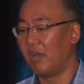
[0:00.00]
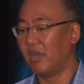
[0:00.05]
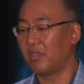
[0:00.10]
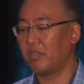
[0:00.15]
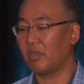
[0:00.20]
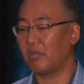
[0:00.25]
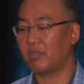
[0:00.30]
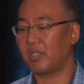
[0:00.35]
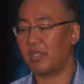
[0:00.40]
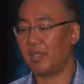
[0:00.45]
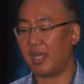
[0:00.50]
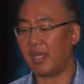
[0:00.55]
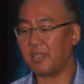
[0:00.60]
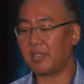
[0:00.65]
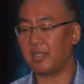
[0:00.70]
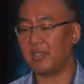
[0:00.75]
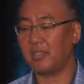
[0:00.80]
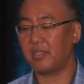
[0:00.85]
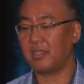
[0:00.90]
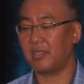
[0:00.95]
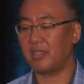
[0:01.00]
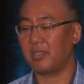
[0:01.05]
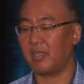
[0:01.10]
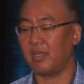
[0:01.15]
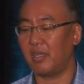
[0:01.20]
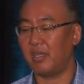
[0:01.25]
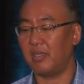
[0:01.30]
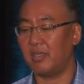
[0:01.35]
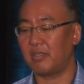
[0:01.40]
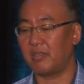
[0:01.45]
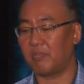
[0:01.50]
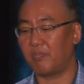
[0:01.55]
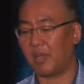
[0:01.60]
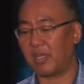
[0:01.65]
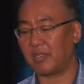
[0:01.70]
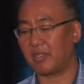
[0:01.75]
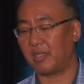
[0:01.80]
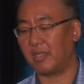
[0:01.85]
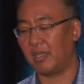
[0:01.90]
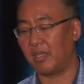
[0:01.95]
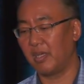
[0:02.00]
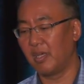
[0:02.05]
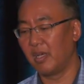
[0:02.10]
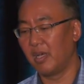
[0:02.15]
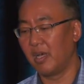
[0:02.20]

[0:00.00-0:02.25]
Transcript: So senescence is basically